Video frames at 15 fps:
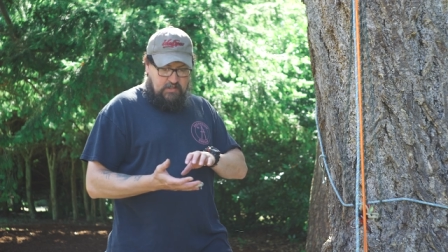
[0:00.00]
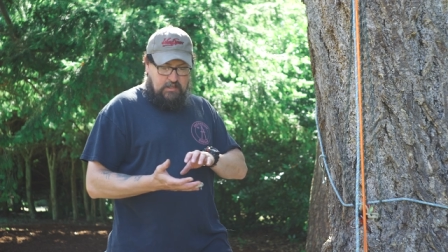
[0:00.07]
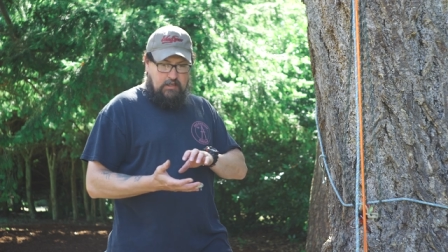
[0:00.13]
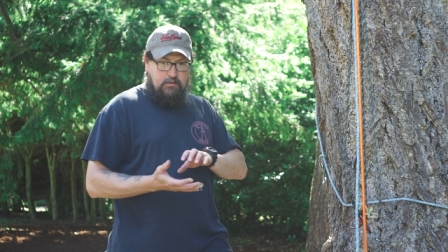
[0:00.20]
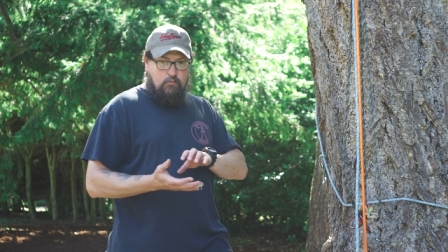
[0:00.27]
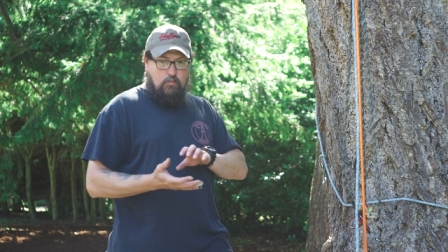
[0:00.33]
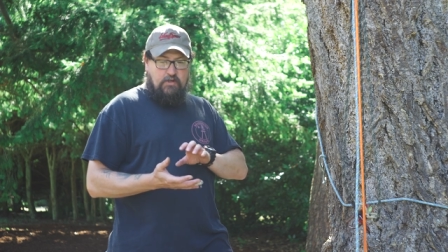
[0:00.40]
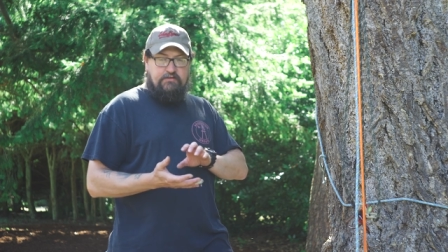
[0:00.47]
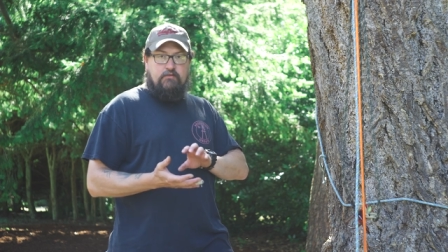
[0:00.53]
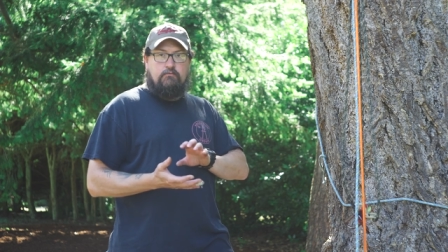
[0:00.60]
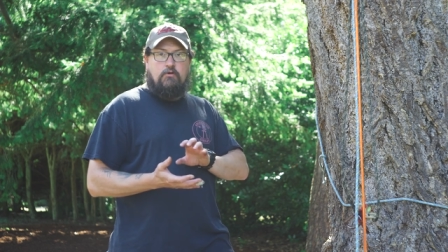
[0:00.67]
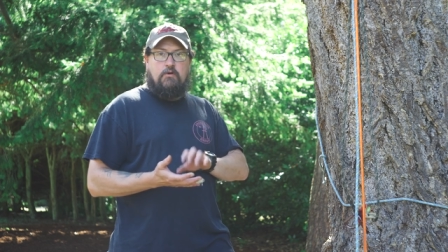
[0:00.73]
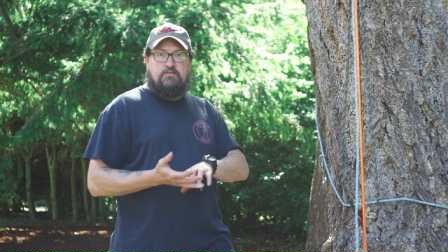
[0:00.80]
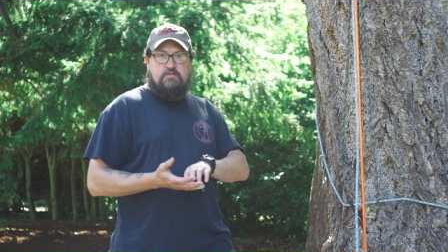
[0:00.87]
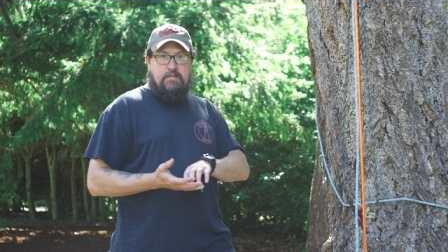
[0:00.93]
uh, what the
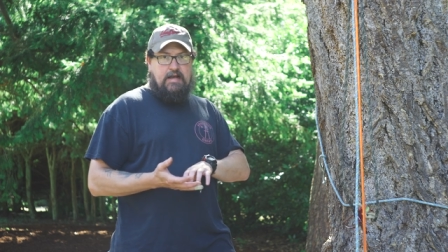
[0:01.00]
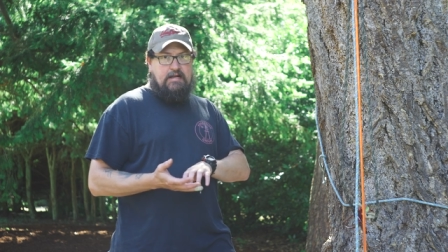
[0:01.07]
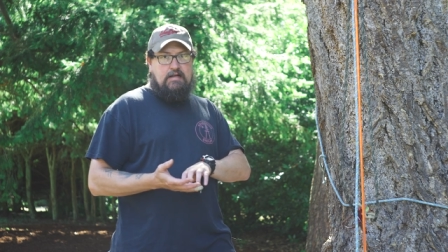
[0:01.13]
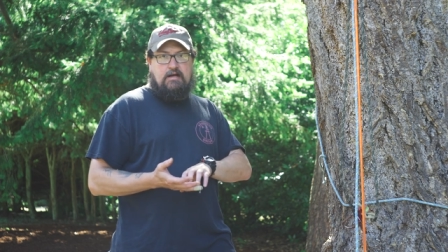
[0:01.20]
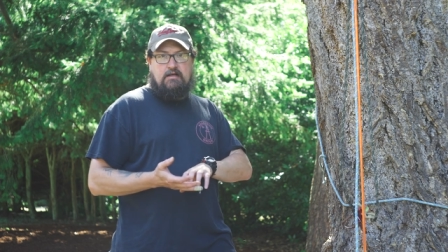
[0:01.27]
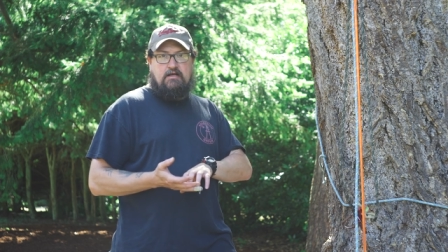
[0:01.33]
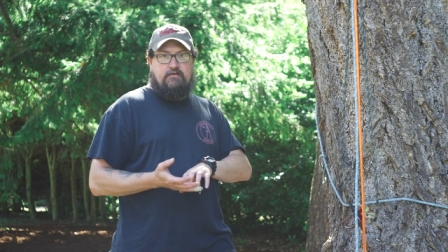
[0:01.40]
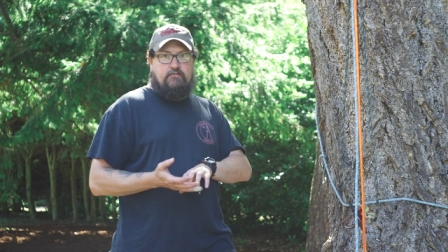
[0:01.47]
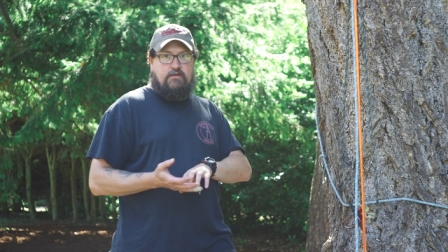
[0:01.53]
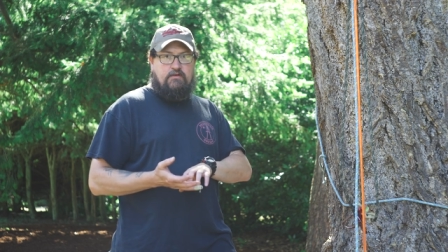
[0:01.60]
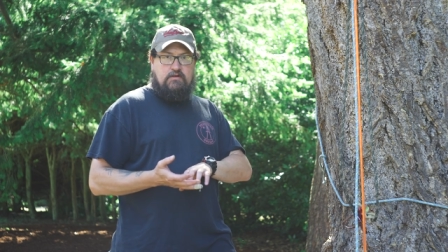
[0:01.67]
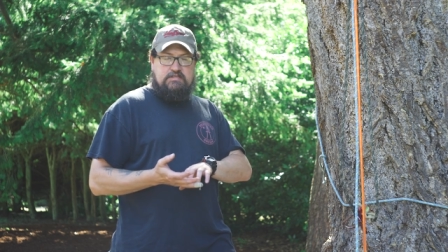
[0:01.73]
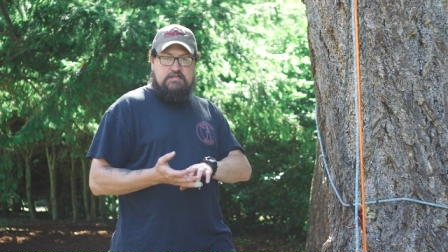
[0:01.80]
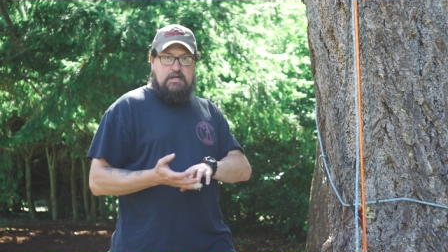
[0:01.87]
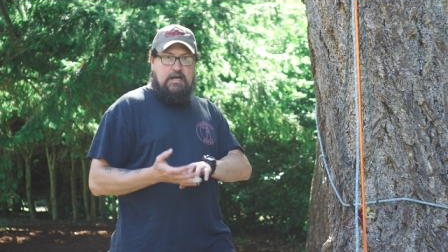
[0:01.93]
rope's made out of,
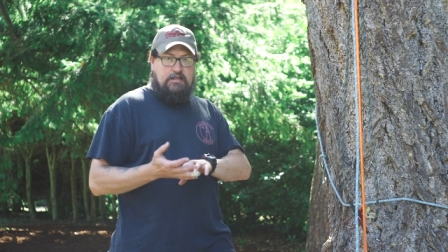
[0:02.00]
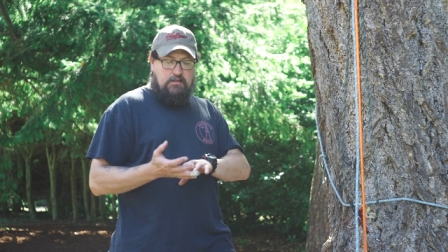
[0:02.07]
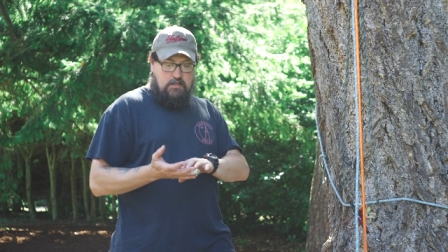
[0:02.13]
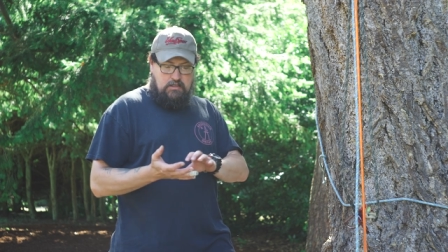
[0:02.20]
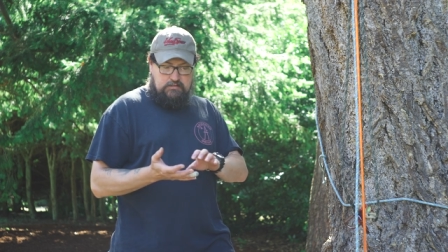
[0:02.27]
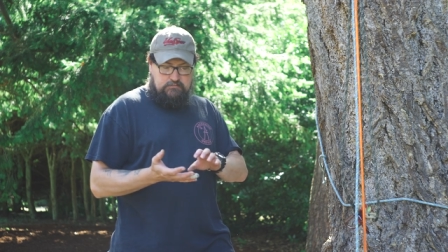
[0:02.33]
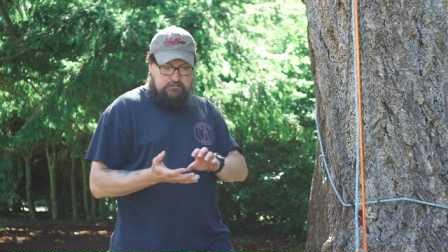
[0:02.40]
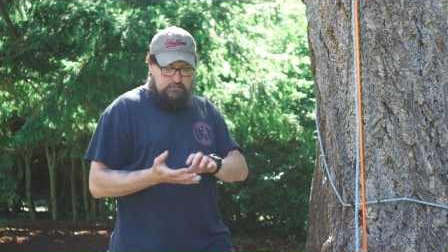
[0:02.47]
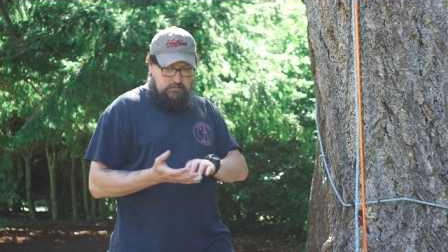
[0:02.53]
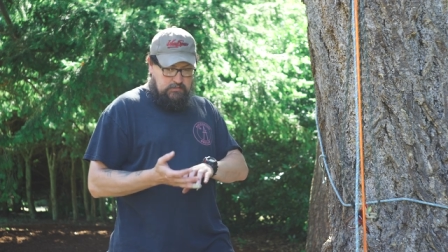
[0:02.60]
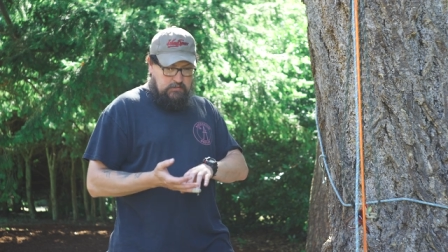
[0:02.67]
whether it's nylon